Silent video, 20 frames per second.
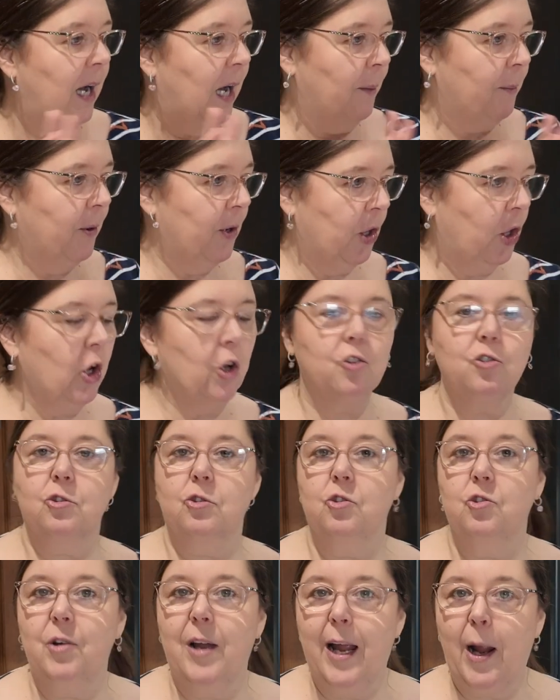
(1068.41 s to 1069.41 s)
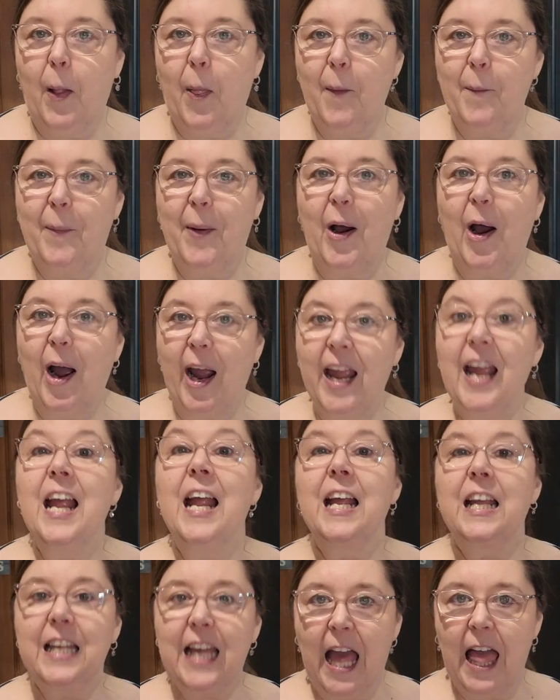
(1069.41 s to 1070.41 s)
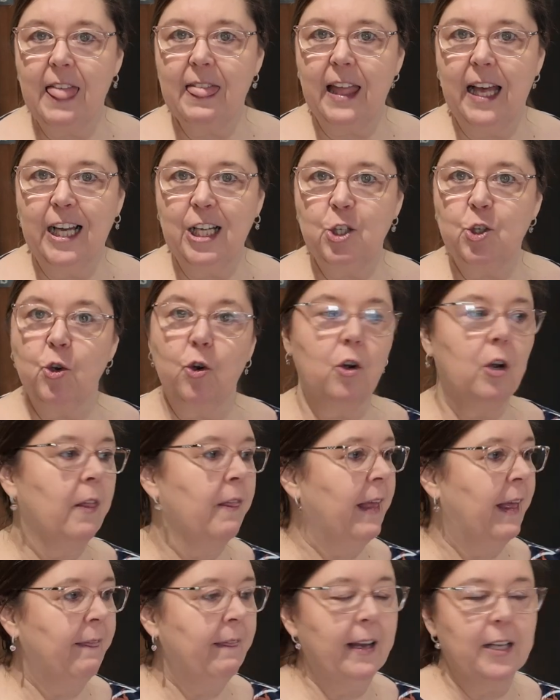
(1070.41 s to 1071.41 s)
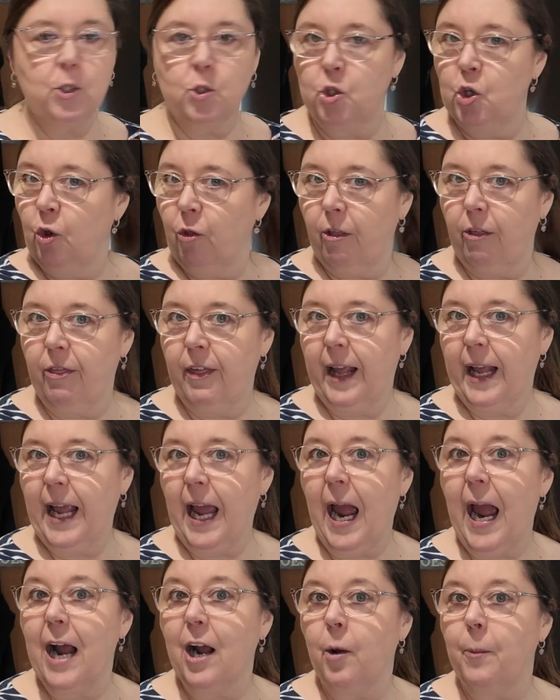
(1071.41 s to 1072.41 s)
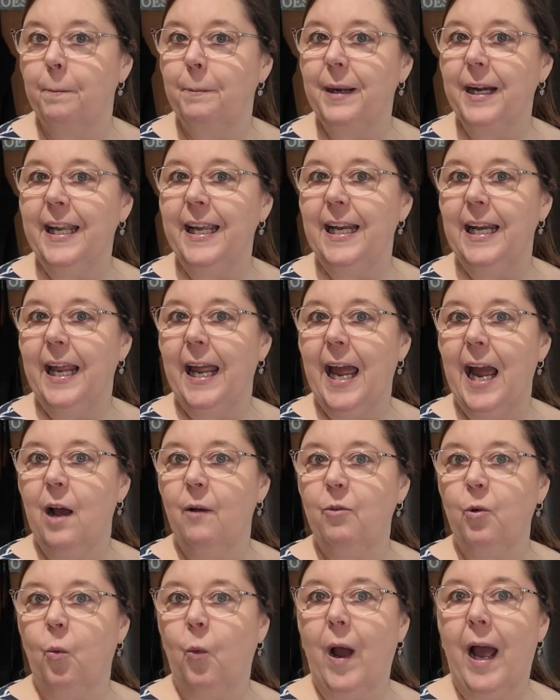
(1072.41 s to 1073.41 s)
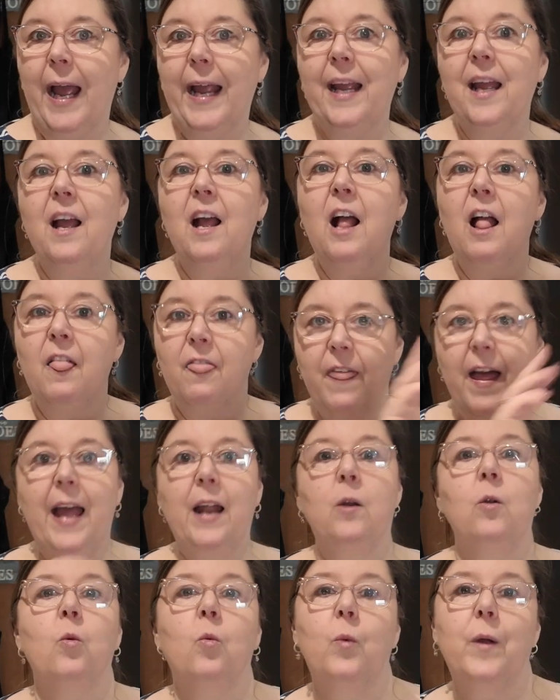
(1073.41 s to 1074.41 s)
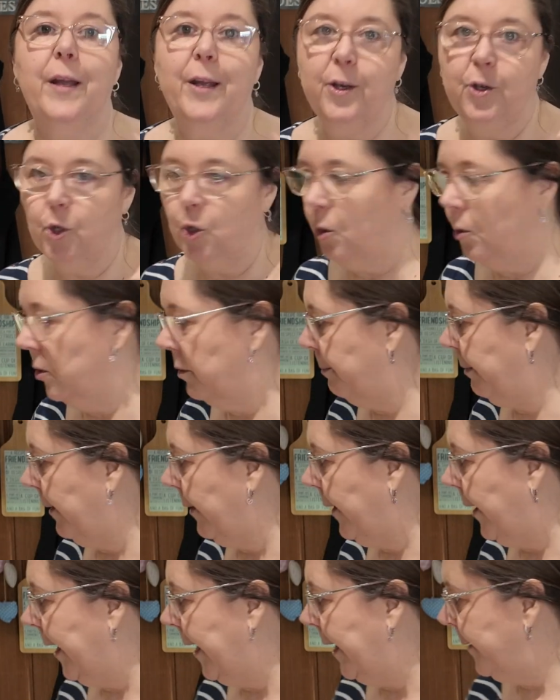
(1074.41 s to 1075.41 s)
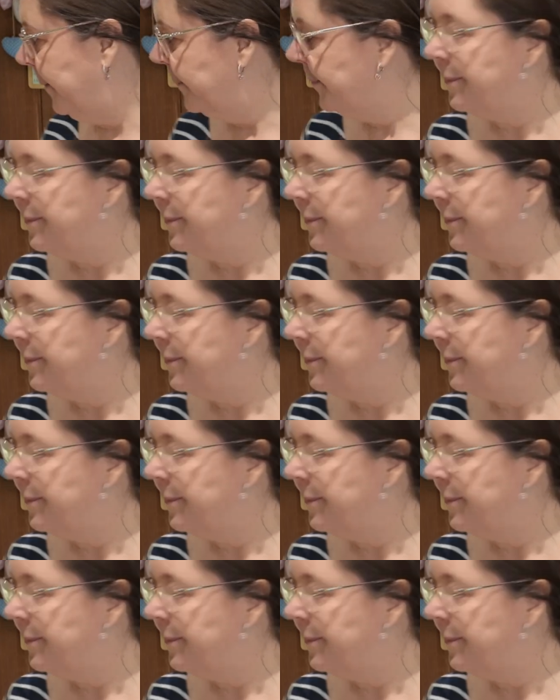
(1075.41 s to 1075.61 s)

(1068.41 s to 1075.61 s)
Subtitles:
I'm going to concentrate on the pie, get that done, and then that's another thing completely out of the way. Then we can do the pie.